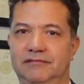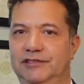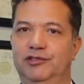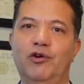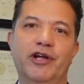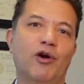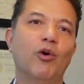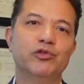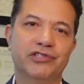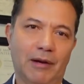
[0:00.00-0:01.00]
Snoring
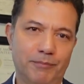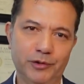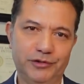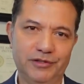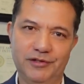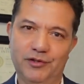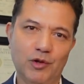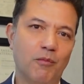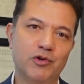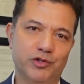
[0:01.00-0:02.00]
goes kaput,
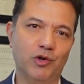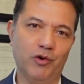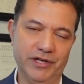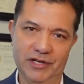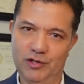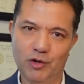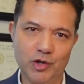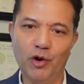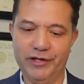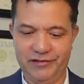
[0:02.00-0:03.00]
no more snoring, no
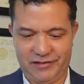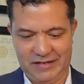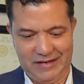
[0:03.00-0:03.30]
noise.